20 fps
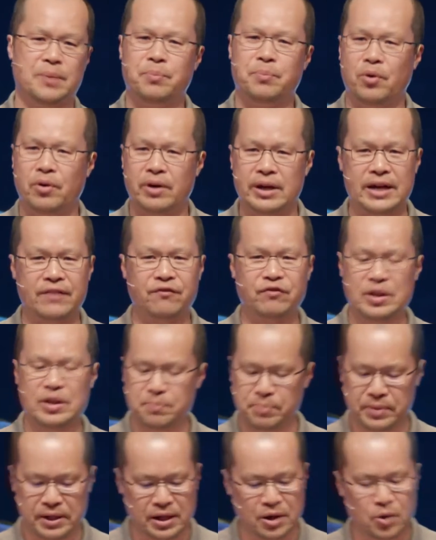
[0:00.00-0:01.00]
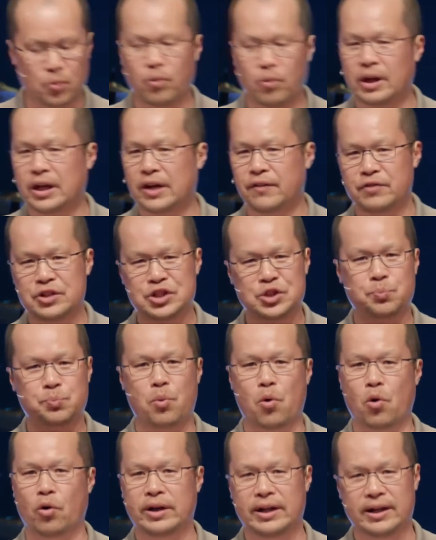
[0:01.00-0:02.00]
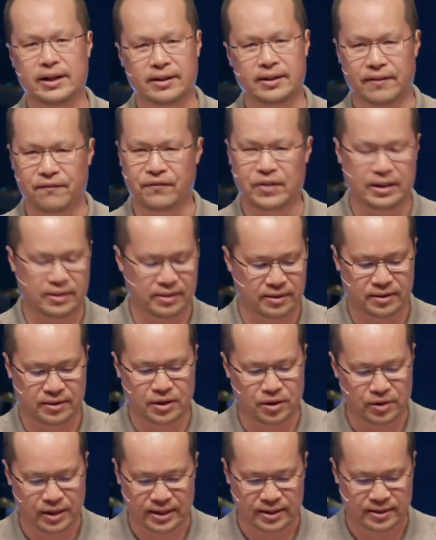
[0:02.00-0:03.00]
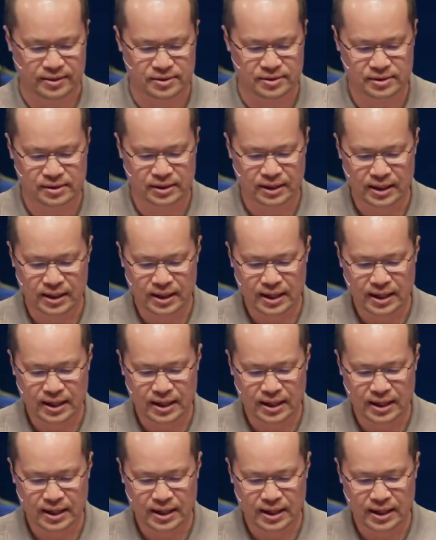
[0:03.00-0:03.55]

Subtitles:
or MVP or whatever sporting event there is.